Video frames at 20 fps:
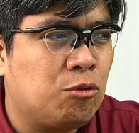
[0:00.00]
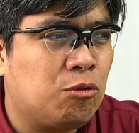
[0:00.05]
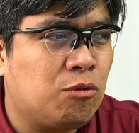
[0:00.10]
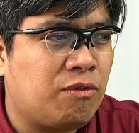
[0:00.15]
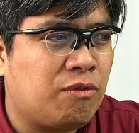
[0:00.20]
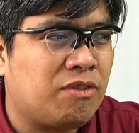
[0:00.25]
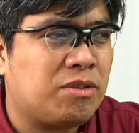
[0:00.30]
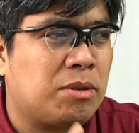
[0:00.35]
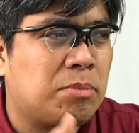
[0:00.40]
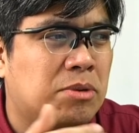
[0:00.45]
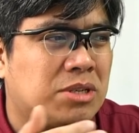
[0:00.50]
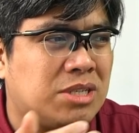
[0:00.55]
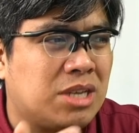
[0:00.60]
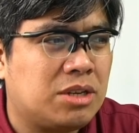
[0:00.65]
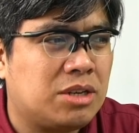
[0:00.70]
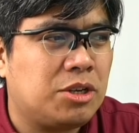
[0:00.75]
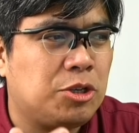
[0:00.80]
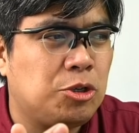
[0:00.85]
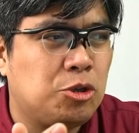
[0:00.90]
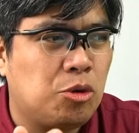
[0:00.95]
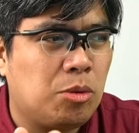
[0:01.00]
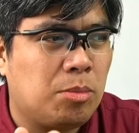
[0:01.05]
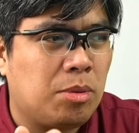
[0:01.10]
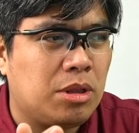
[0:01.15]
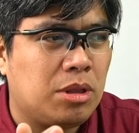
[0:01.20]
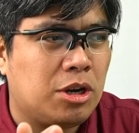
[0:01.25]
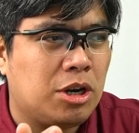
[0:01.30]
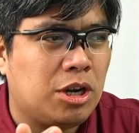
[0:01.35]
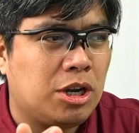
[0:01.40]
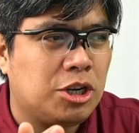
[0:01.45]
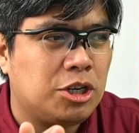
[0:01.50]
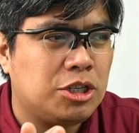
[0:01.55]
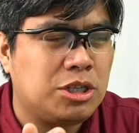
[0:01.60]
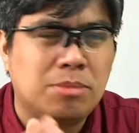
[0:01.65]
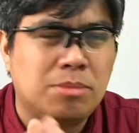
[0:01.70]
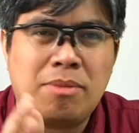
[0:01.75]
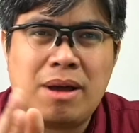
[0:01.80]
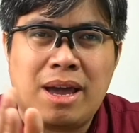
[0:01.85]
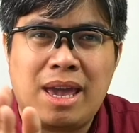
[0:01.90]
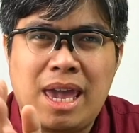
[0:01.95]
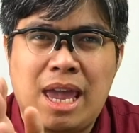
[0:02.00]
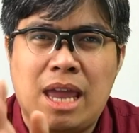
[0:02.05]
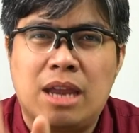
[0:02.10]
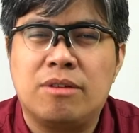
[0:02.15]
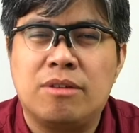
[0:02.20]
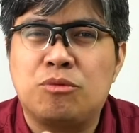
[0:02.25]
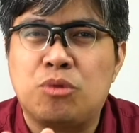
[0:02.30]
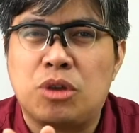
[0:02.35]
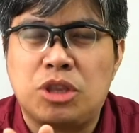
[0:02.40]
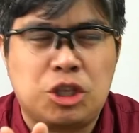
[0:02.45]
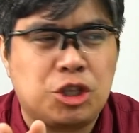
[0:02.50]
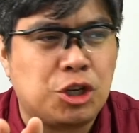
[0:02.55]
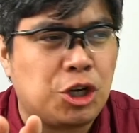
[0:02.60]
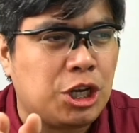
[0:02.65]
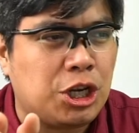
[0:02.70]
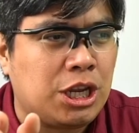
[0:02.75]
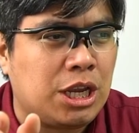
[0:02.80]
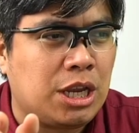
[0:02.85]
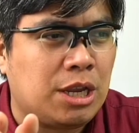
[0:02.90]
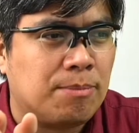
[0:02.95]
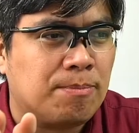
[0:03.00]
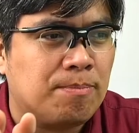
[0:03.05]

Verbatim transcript: 50% renewable energy by end of 2030,